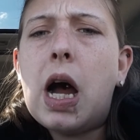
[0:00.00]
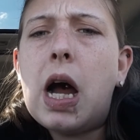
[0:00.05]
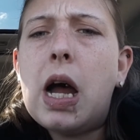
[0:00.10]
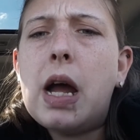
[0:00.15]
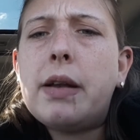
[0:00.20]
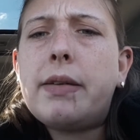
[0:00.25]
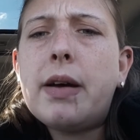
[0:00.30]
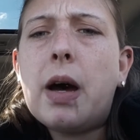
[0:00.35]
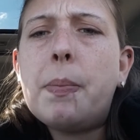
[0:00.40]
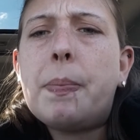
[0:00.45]

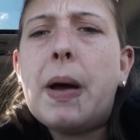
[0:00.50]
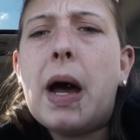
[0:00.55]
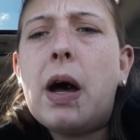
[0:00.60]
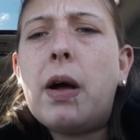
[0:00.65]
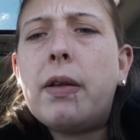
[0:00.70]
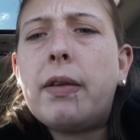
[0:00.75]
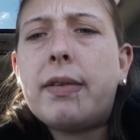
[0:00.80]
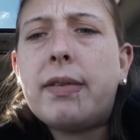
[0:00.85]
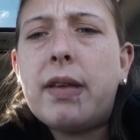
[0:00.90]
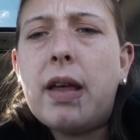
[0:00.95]
I dump
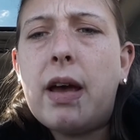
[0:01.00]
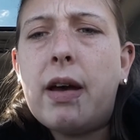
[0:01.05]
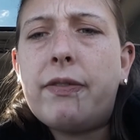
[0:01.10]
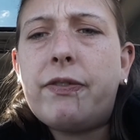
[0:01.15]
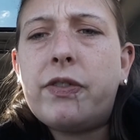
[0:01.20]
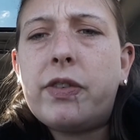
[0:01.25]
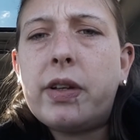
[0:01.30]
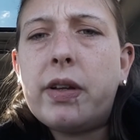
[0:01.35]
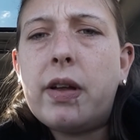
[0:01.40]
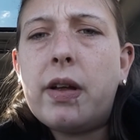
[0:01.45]
out and
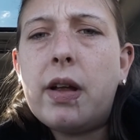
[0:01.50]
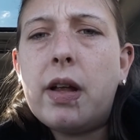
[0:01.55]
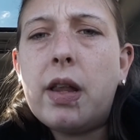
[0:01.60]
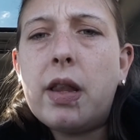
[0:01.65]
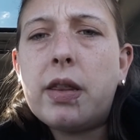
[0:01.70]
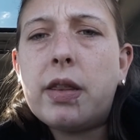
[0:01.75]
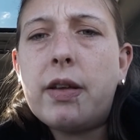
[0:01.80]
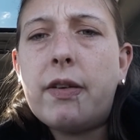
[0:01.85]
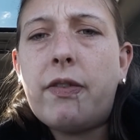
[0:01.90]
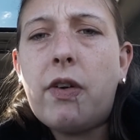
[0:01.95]
sift
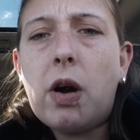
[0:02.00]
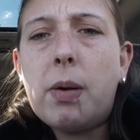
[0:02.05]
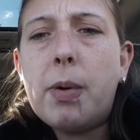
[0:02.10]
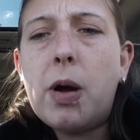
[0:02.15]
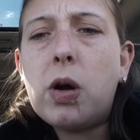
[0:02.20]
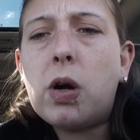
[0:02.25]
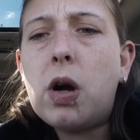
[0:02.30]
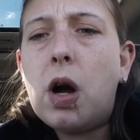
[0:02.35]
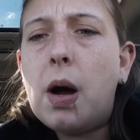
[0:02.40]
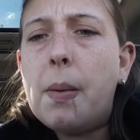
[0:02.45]
the
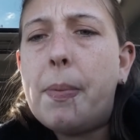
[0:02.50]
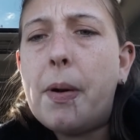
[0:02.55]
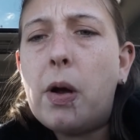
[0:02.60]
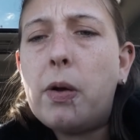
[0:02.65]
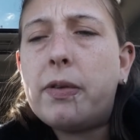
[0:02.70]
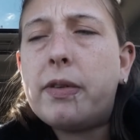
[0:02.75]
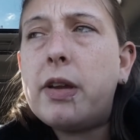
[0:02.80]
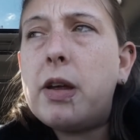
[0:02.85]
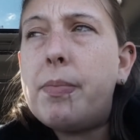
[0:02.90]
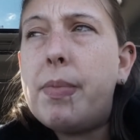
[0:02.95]

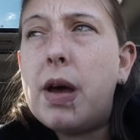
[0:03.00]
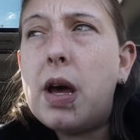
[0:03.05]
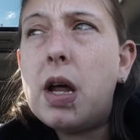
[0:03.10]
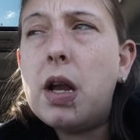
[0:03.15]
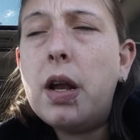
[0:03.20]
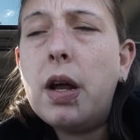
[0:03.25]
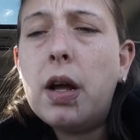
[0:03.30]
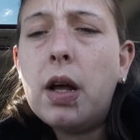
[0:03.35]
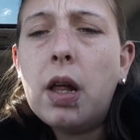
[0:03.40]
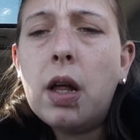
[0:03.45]
vermicomposting
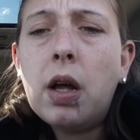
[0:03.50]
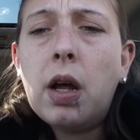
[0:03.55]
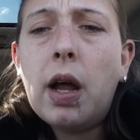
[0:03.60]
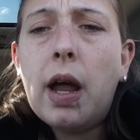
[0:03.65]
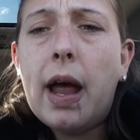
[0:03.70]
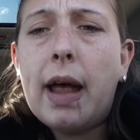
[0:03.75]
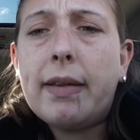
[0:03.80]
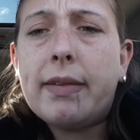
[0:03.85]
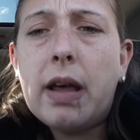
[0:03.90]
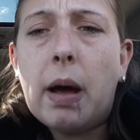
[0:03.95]
bin
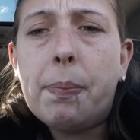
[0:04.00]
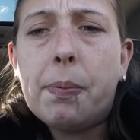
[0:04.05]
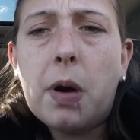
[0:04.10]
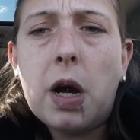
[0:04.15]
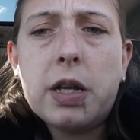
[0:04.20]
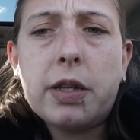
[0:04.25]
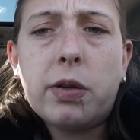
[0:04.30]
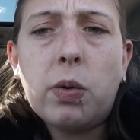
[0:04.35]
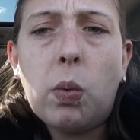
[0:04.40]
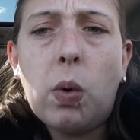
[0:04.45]
and
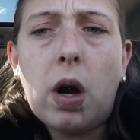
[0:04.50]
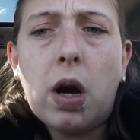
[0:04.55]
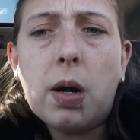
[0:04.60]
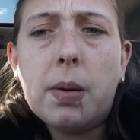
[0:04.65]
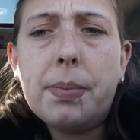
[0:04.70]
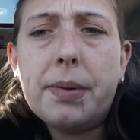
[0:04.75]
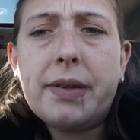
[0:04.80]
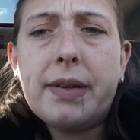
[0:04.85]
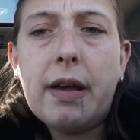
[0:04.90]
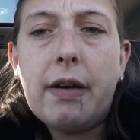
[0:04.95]
separate the
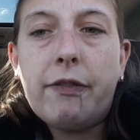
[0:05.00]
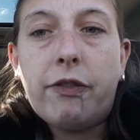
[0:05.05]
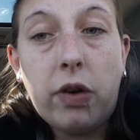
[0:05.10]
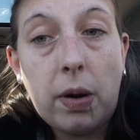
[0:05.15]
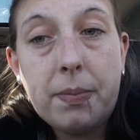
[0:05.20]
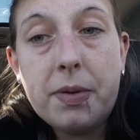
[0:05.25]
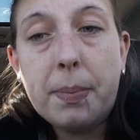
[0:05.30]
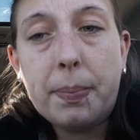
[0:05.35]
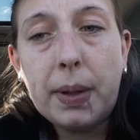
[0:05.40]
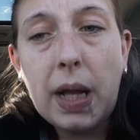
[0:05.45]
worms
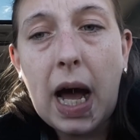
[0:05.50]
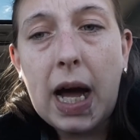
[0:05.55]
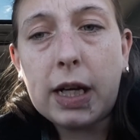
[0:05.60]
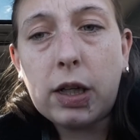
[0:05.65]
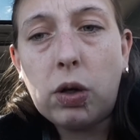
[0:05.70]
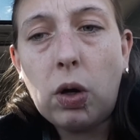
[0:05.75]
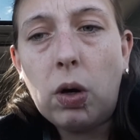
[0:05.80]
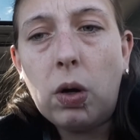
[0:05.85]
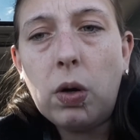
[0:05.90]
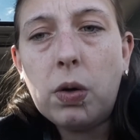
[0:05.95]
from the
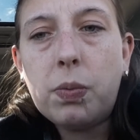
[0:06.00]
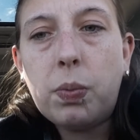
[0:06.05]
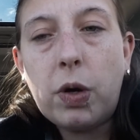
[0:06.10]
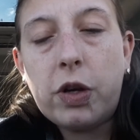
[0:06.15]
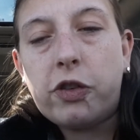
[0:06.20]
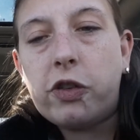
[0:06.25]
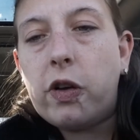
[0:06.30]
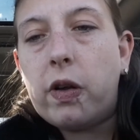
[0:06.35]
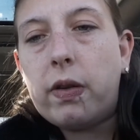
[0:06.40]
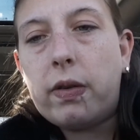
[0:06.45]
black gold,
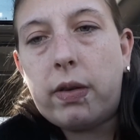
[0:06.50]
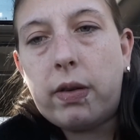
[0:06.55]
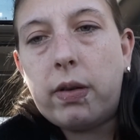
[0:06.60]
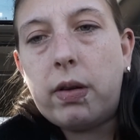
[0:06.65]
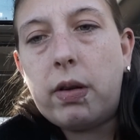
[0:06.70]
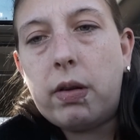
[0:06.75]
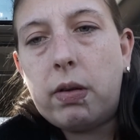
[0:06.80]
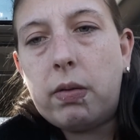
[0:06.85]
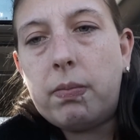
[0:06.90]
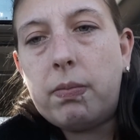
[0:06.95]
which is
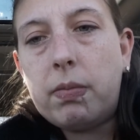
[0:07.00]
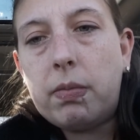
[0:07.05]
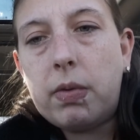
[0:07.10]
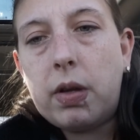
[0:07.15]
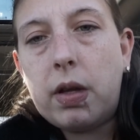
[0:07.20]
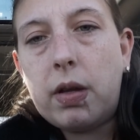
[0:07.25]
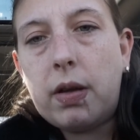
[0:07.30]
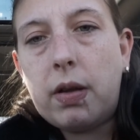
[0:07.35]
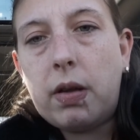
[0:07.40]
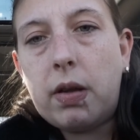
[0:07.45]

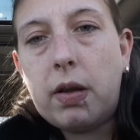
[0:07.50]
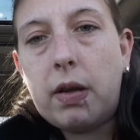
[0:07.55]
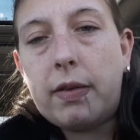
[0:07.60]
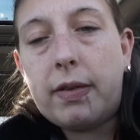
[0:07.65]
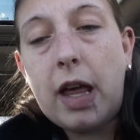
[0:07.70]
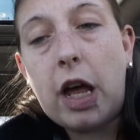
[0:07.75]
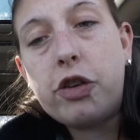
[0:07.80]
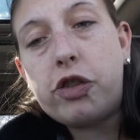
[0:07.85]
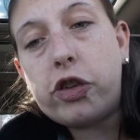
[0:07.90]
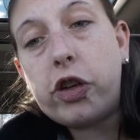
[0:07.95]

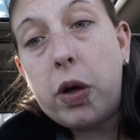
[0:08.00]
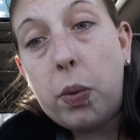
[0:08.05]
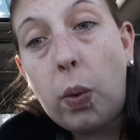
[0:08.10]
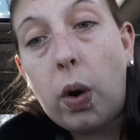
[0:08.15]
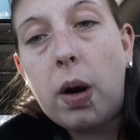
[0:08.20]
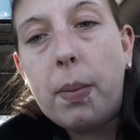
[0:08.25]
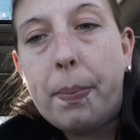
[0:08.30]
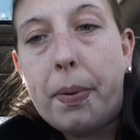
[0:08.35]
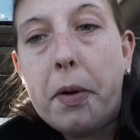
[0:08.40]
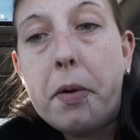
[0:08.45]
essentially
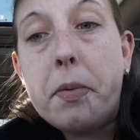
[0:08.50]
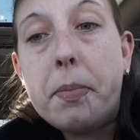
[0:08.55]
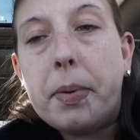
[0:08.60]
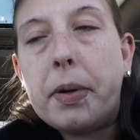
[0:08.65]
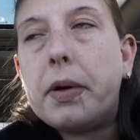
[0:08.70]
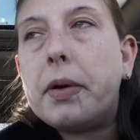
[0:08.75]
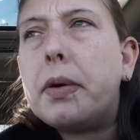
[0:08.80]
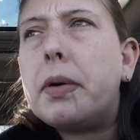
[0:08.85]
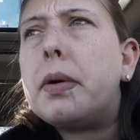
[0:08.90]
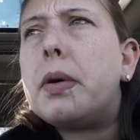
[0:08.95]
worm poop
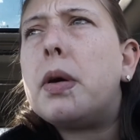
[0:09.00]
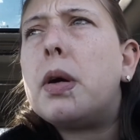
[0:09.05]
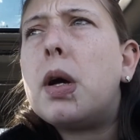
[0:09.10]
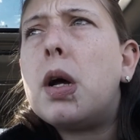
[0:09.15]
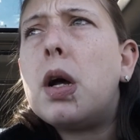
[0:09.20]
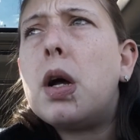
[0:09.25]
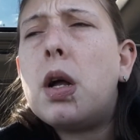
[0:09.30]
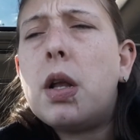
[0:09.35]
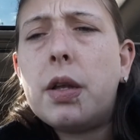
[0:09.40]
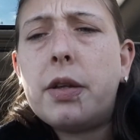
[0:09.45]

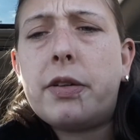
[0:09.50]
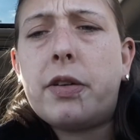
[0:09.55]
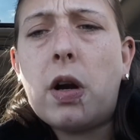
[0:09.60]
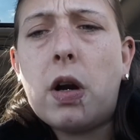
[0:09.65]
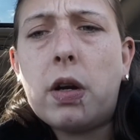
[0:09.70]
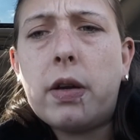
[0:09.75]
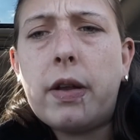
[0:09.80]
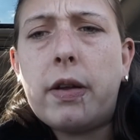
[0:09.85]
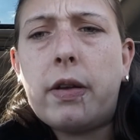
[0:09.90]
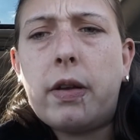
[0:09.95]

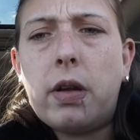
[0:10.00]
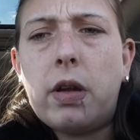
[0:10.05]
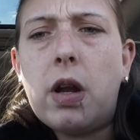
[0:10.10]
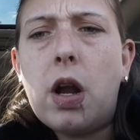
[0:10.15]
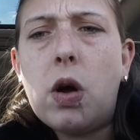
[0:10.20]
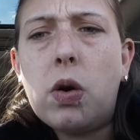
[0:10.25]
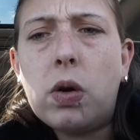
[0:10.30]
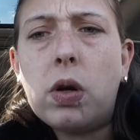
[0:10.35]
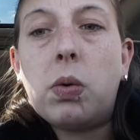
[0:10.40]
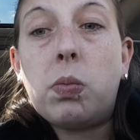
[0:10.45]
turned it, you
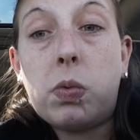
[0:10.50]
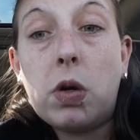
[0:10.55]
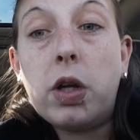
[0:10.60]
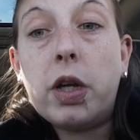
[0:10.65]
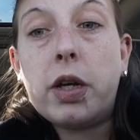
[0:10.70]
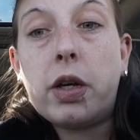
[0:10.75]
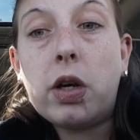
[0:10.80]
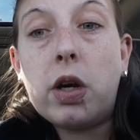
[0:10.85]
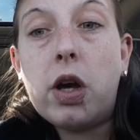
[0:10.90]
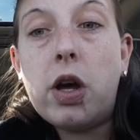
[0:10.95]
know,
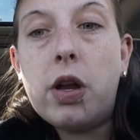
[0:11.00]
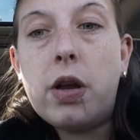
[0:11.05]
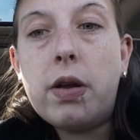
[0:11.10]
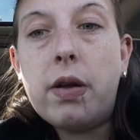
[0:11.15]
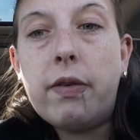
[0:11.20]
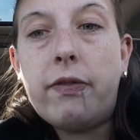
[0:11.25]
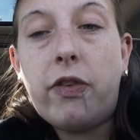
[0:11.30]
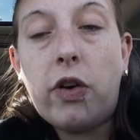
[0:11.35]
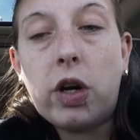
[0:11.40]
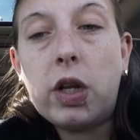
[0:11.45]
really
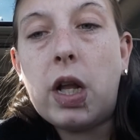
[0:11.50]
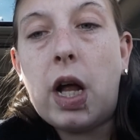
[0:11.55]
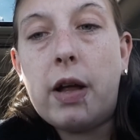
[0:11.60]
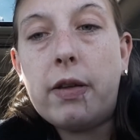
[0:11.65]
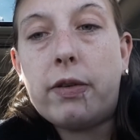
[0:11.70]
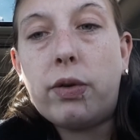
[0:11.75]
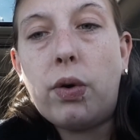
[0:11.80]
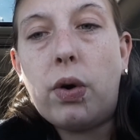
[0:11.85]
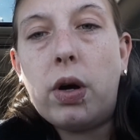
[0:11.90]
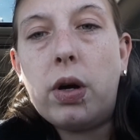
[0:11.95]
good
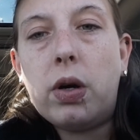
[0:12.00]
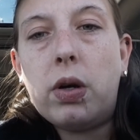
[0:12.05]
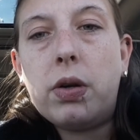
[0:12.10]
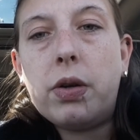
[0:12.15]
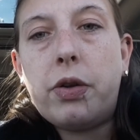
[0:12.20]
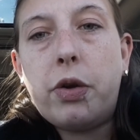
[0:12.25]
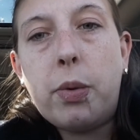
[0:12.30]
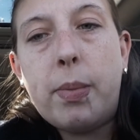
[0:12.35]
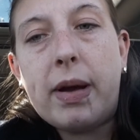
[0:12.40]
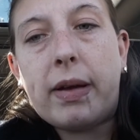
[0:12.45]
fertilized
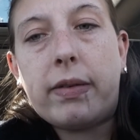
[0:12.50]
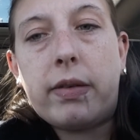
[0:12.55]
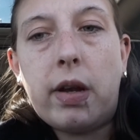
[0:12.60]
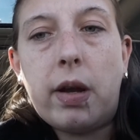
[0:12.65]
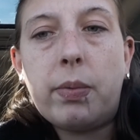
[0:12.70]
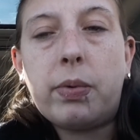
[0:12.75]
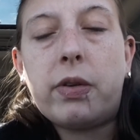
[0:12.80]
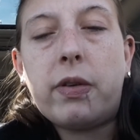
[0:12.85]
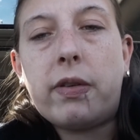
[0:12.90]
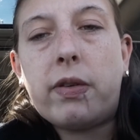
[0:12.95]
soil. You mix
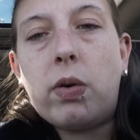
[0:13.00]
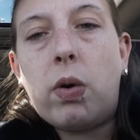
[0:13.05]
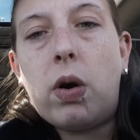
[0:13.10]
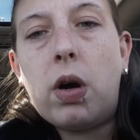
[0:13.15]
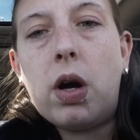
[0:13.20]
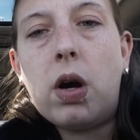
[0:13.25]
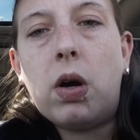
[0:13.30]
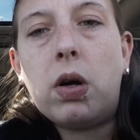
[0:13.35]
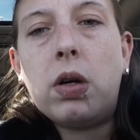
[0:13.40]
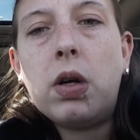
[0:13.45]
it in with the
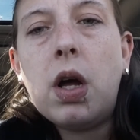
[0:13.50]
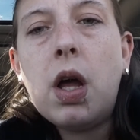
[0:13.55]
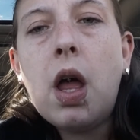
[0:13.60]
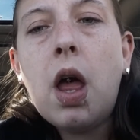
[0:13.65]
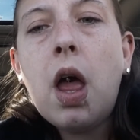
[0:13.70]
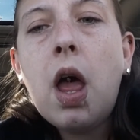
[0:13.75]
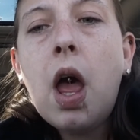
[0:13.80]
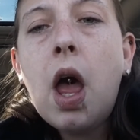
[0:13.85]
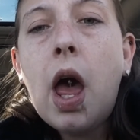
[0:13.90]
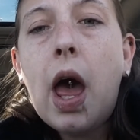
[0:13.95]
soil.
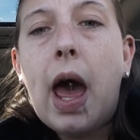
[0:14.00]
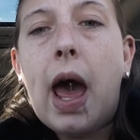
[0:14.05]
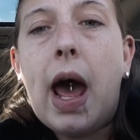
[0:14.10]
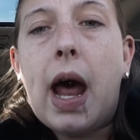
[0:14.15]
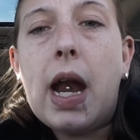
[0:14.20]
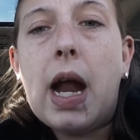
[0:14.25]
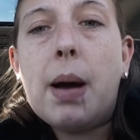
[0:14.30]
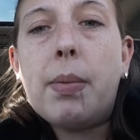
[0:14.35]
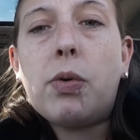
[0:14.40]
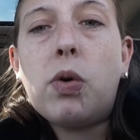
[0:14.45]

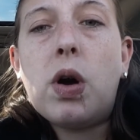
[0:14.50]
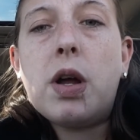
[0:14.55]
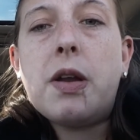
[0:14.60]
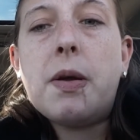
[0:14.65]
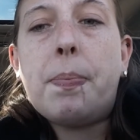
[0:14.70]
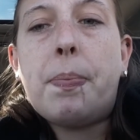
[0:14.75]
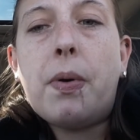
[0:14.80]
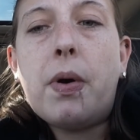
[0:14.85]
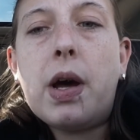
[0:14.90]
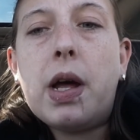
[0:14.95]
And I'm going
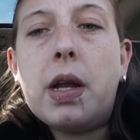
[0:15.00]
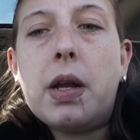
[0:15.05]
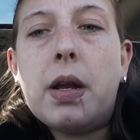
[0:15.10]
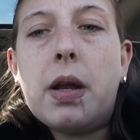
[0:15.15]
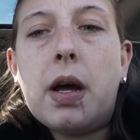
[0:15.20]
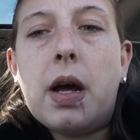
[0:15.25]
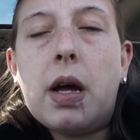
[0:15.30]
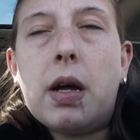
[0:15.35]
to put,